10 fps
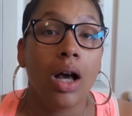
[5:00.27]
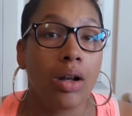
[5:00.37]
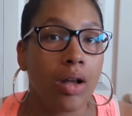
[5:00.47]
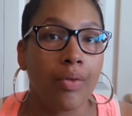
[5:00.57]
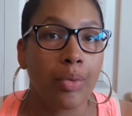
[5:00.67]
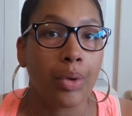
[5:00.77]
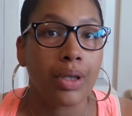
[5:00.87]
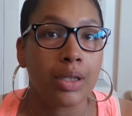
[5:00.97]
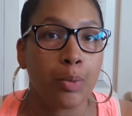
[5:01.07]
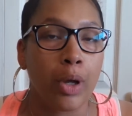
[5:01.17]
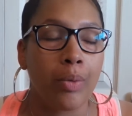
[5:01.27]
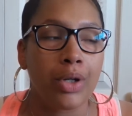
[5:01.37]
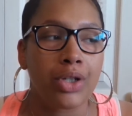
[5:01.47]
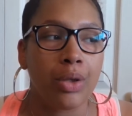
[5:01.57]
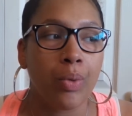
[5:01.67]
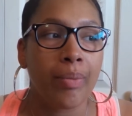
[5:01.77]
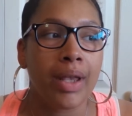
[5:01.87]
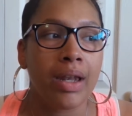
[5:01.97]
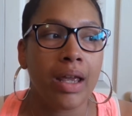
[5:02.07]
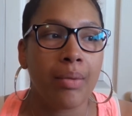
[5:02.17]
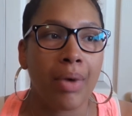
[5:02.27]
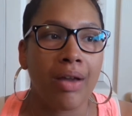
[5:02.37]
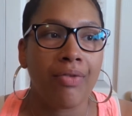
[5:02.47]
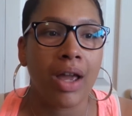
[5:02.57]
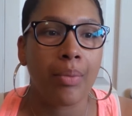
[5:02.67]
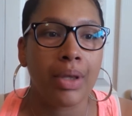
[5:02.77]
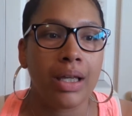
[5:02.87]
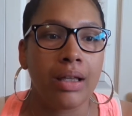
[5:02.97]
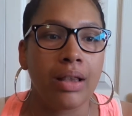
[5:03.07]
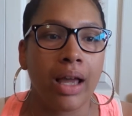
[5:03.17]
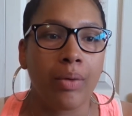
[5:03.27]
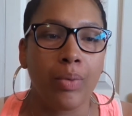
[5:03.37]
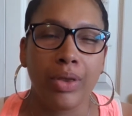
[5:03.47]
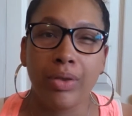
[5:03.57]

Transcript: uncomfortable at this point, which the women in my family, like